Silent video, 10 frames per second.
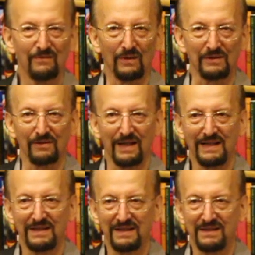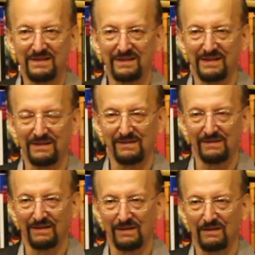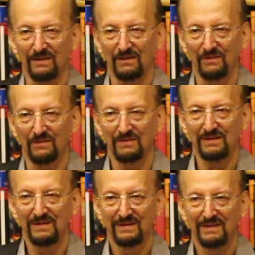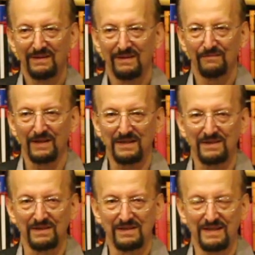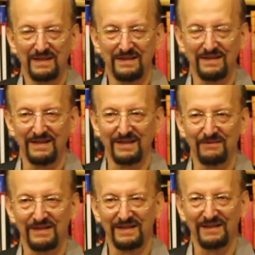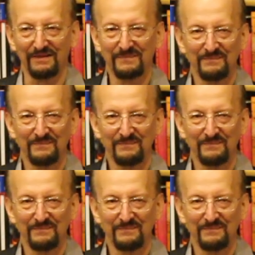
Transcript: What Crowley did to the Golden Dawn, Francis did to the OTO.